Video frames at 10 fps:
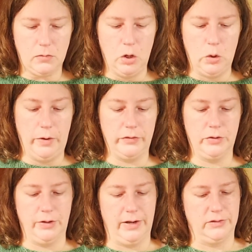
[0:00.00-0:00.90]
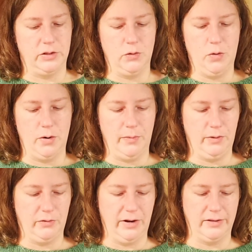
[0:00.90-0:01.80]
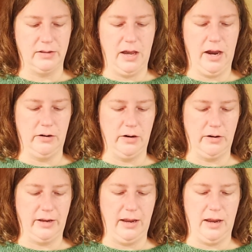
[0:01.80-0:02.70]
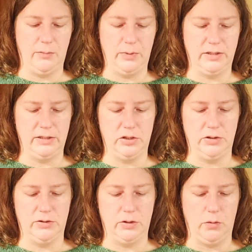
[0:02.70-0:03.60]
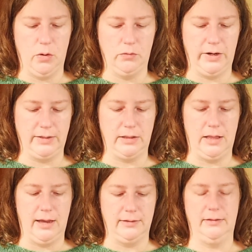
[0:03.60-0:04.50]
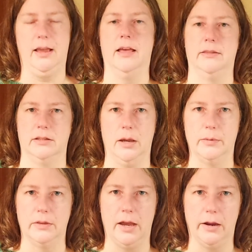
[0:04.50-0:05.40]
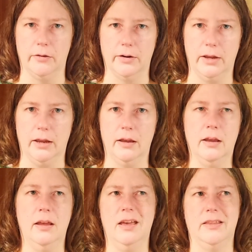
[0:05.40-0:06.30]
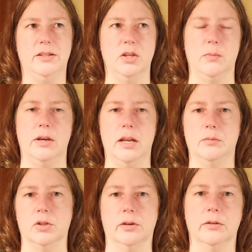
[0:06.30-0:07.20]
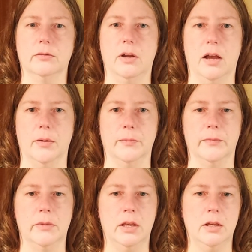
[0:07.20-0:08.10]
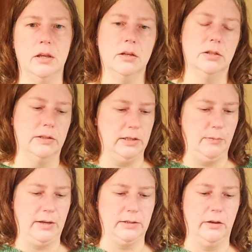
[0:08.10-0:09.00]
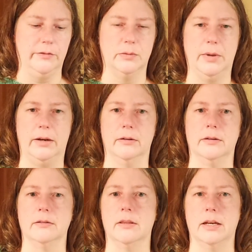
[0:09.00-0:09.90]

Whoever creates the norm creates the hierarchy and positions their own race class at the top of the hierarchy. And that's human nature, to see myself as better than